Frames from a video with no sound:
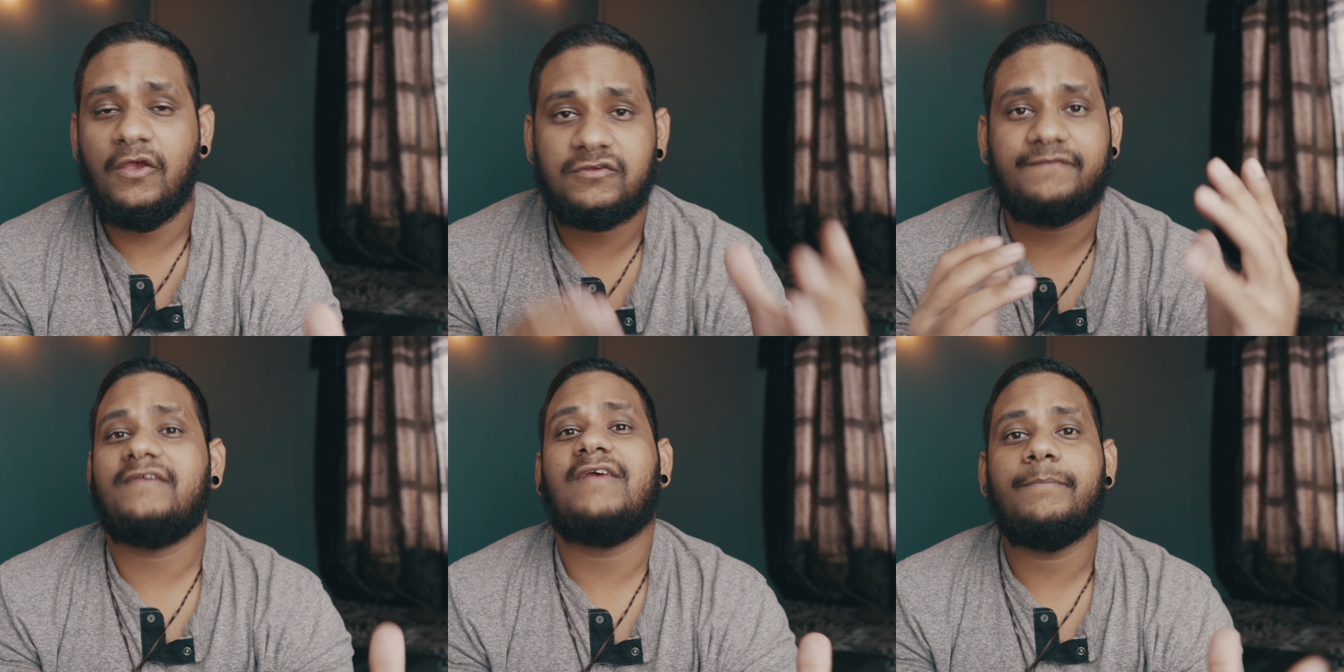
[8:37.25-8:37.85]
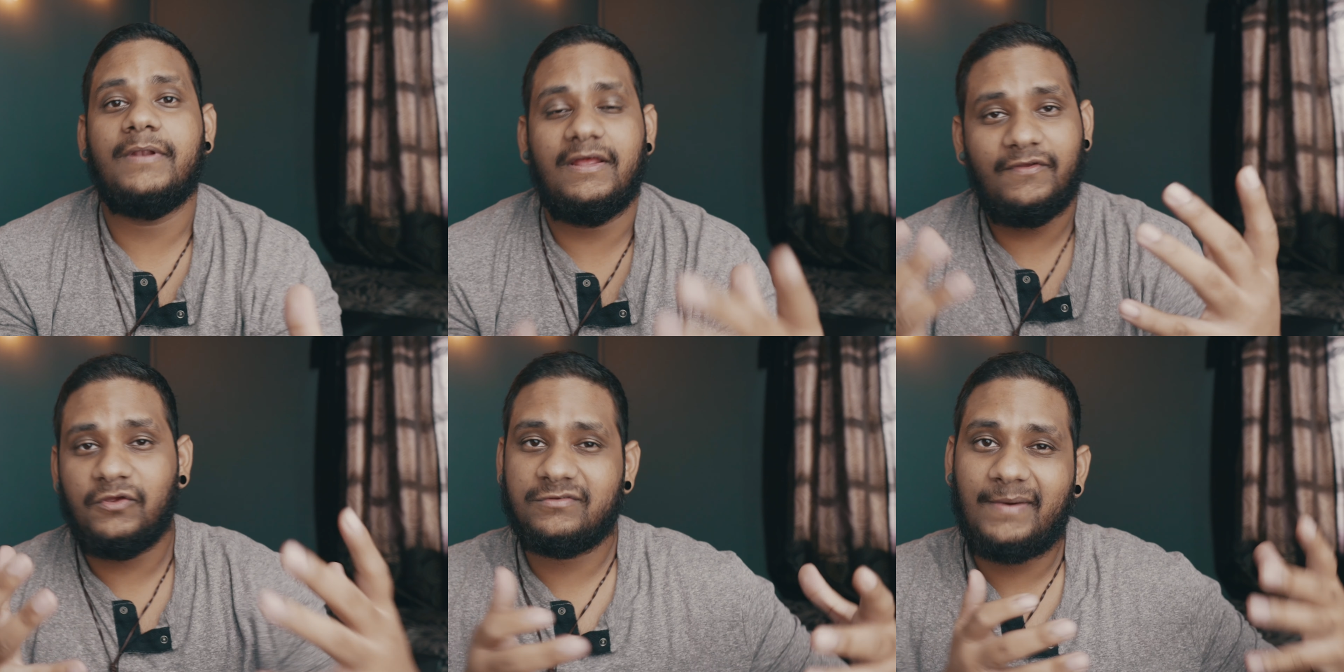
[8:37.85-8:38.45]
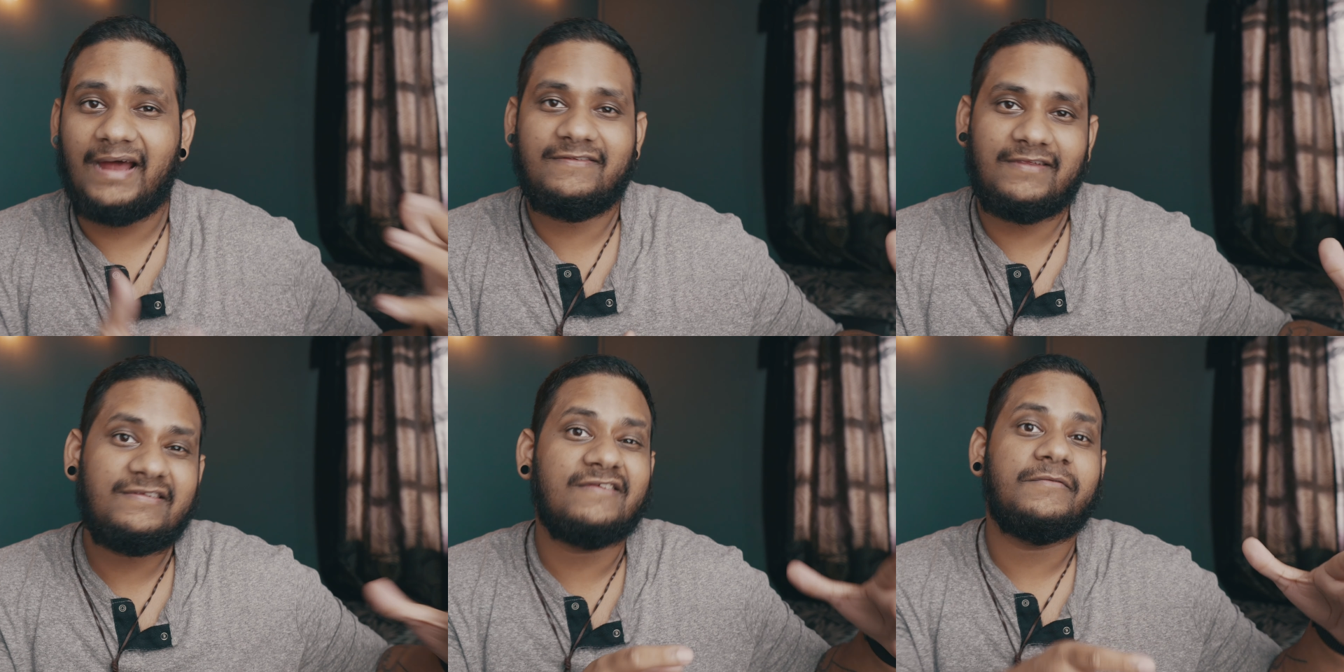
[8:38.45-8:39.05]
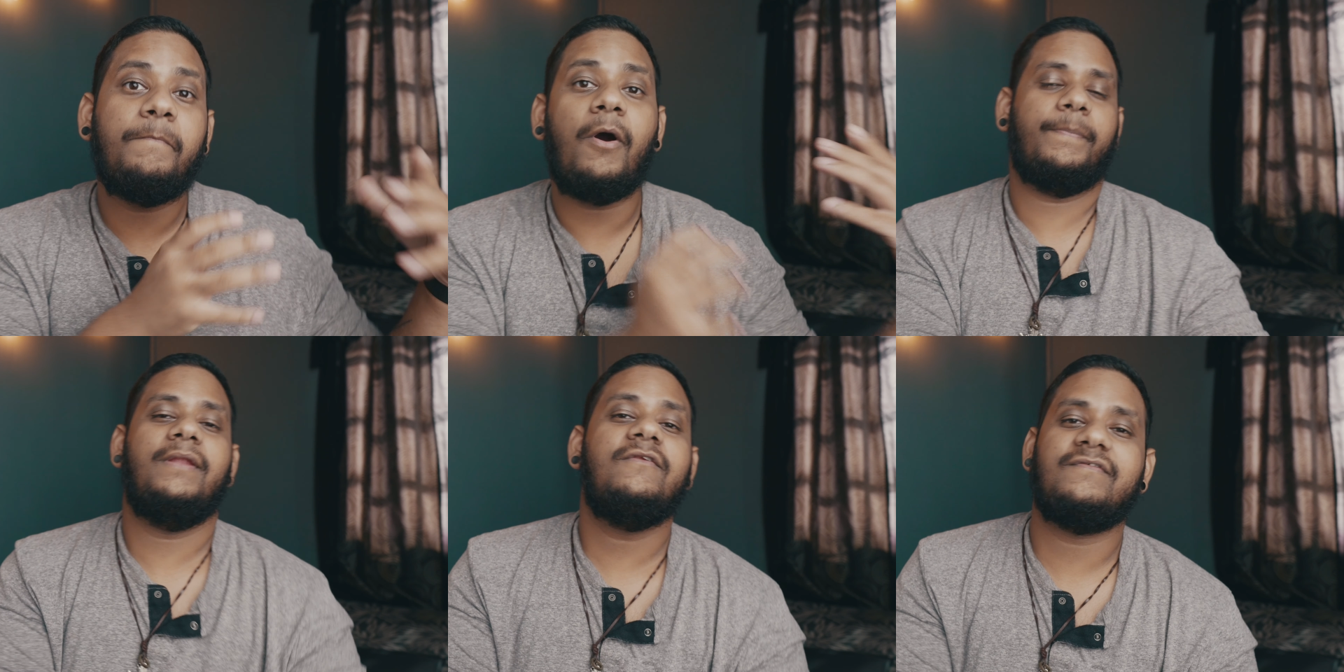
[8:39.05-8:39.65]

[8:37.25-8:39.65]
So for example, if your YouTube AdSense isn't popping,